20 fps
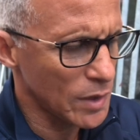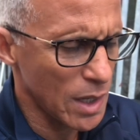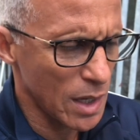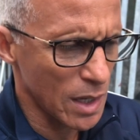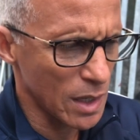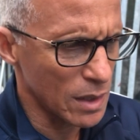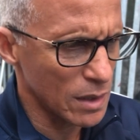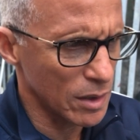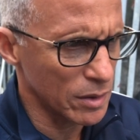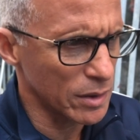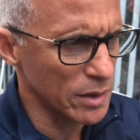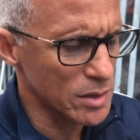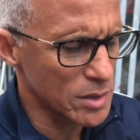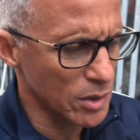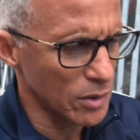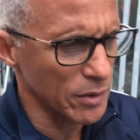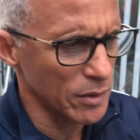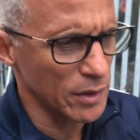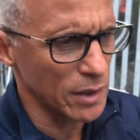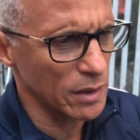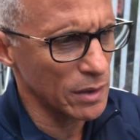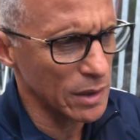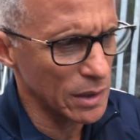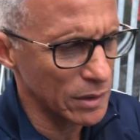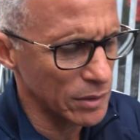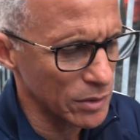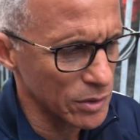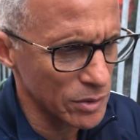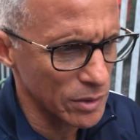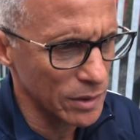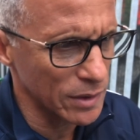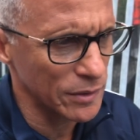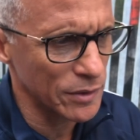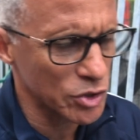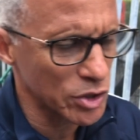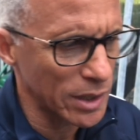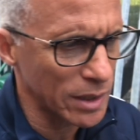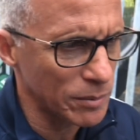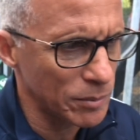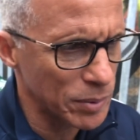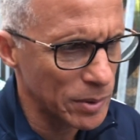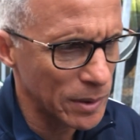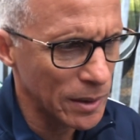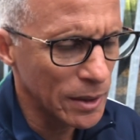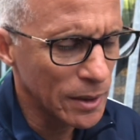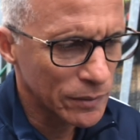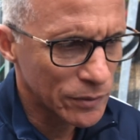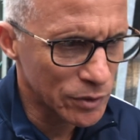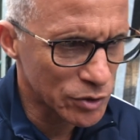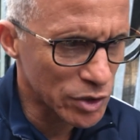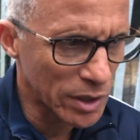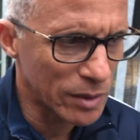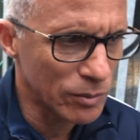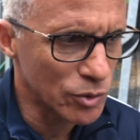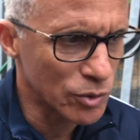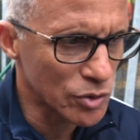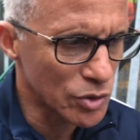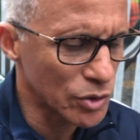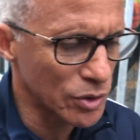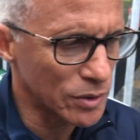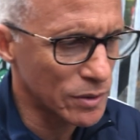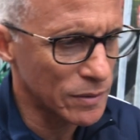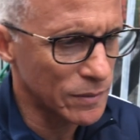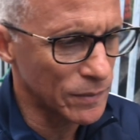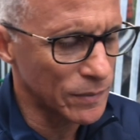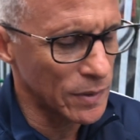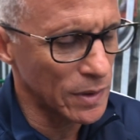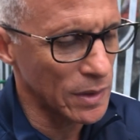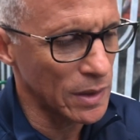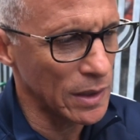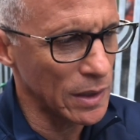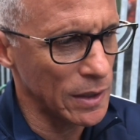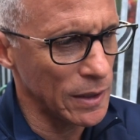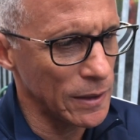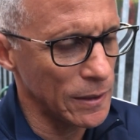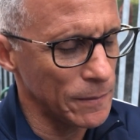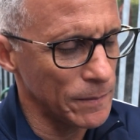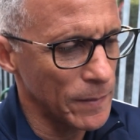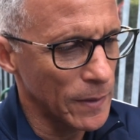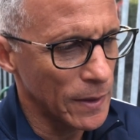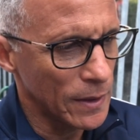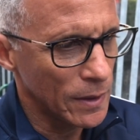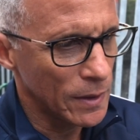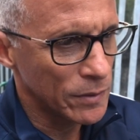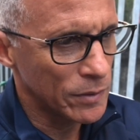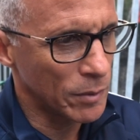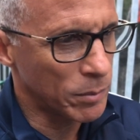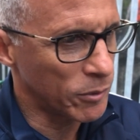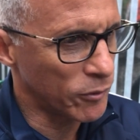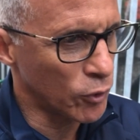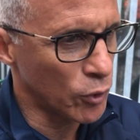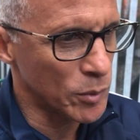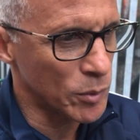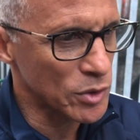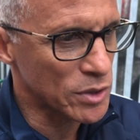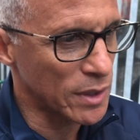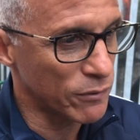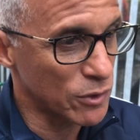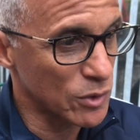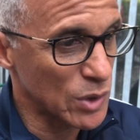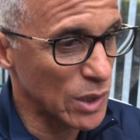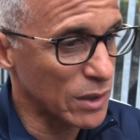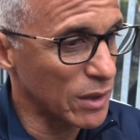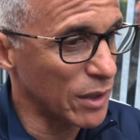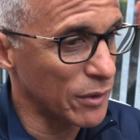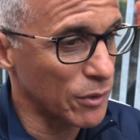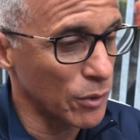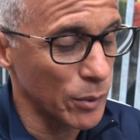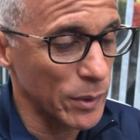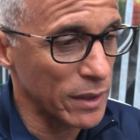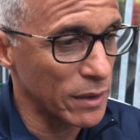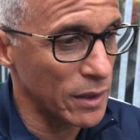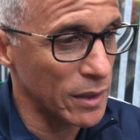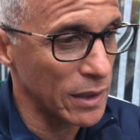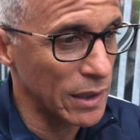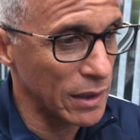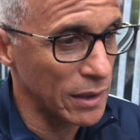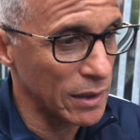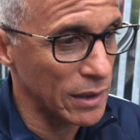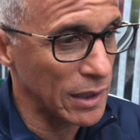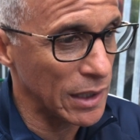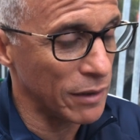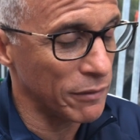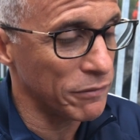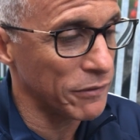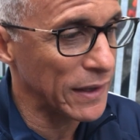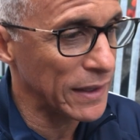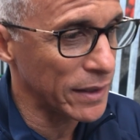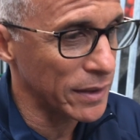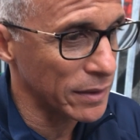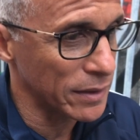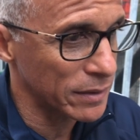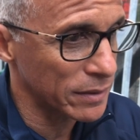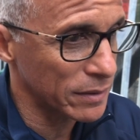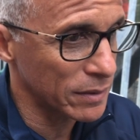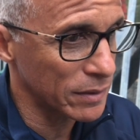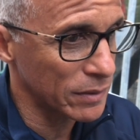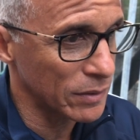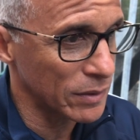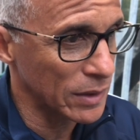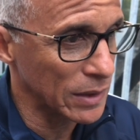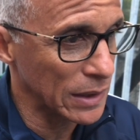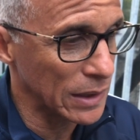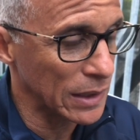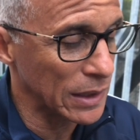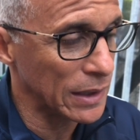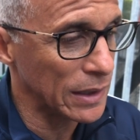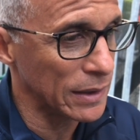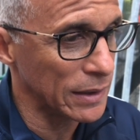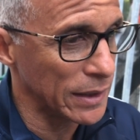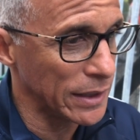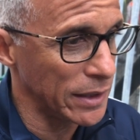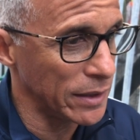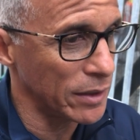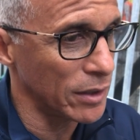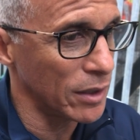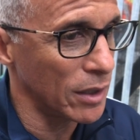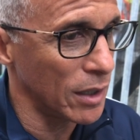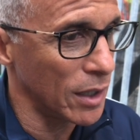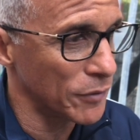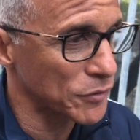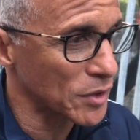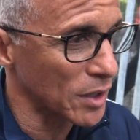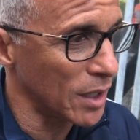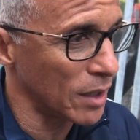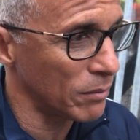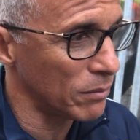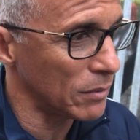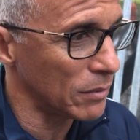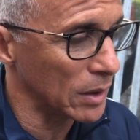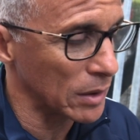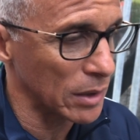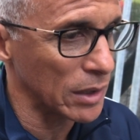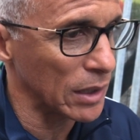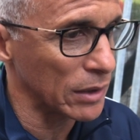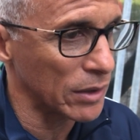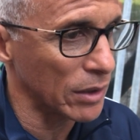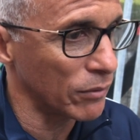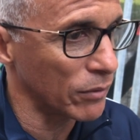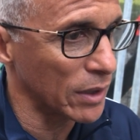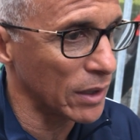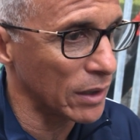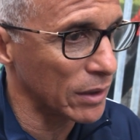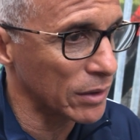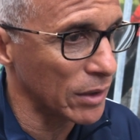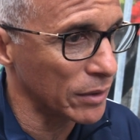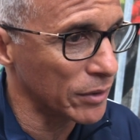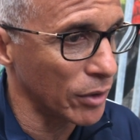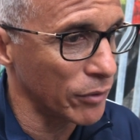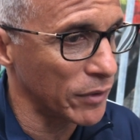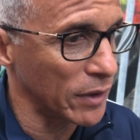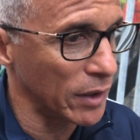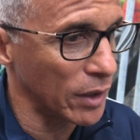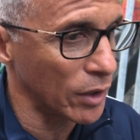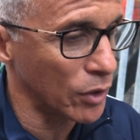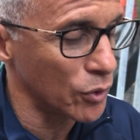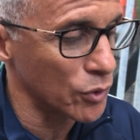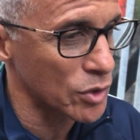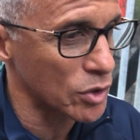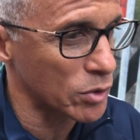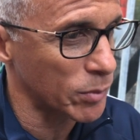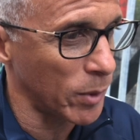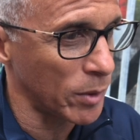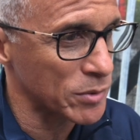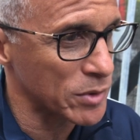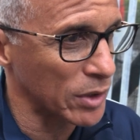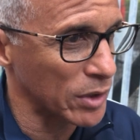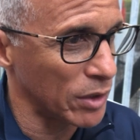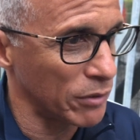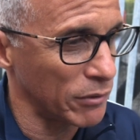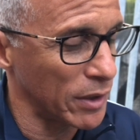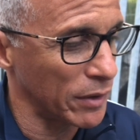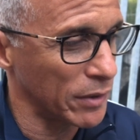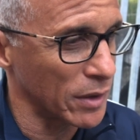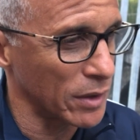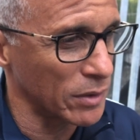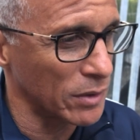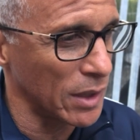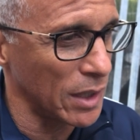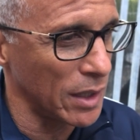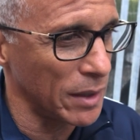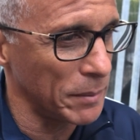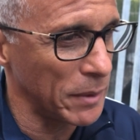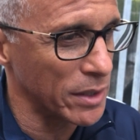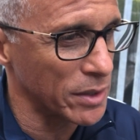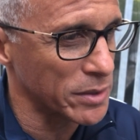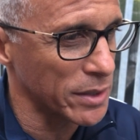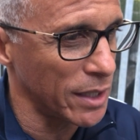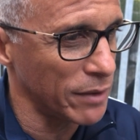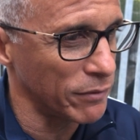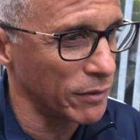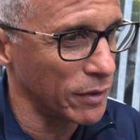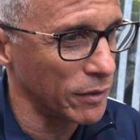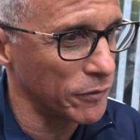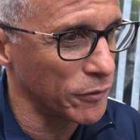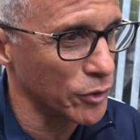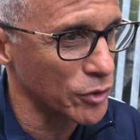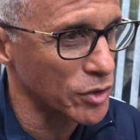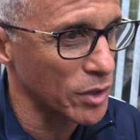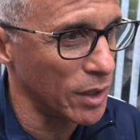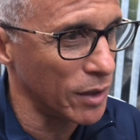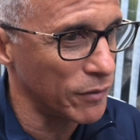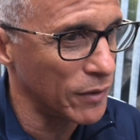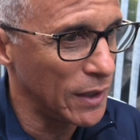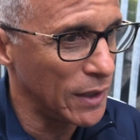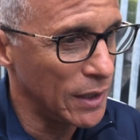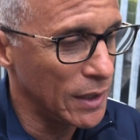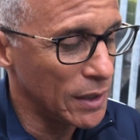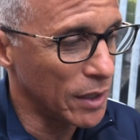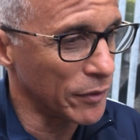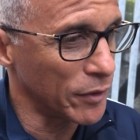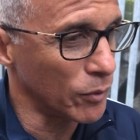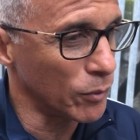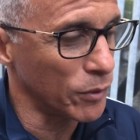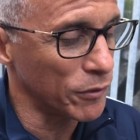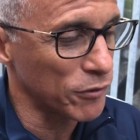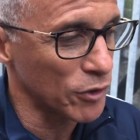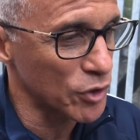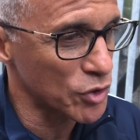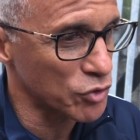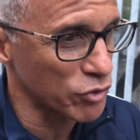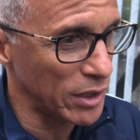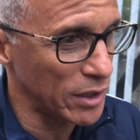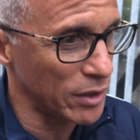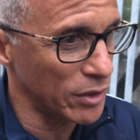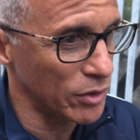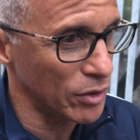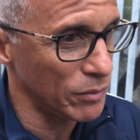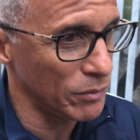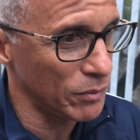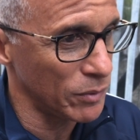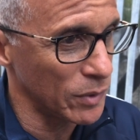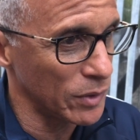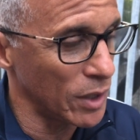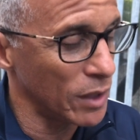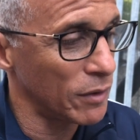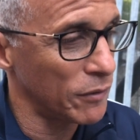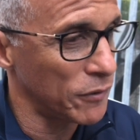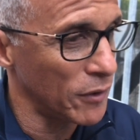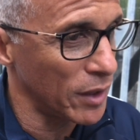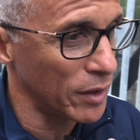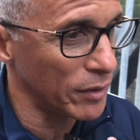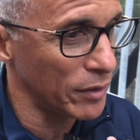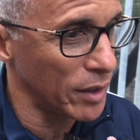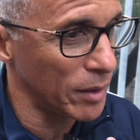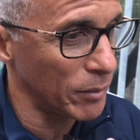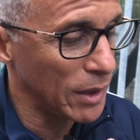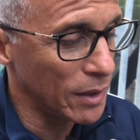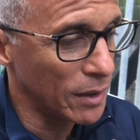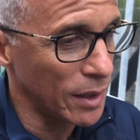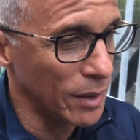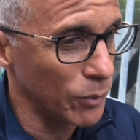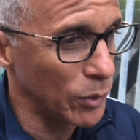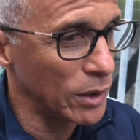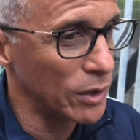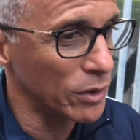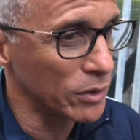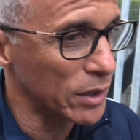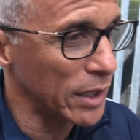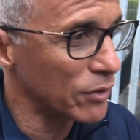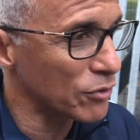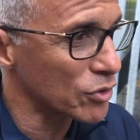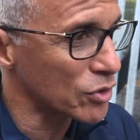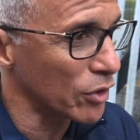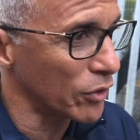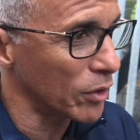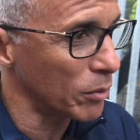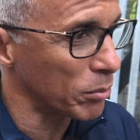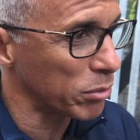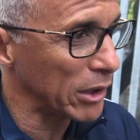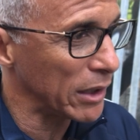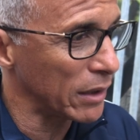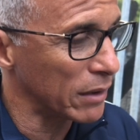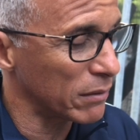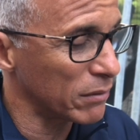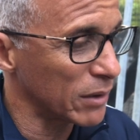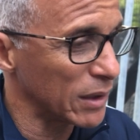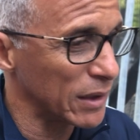Yeah, I think so. I think the shape was good. The performance level, I thought we had a valid lead at half time, and I don't think they caused us problems. I don't really think Dye made a save in the first half. That we frustrated them, nullified them, and we looked dangerous on the break.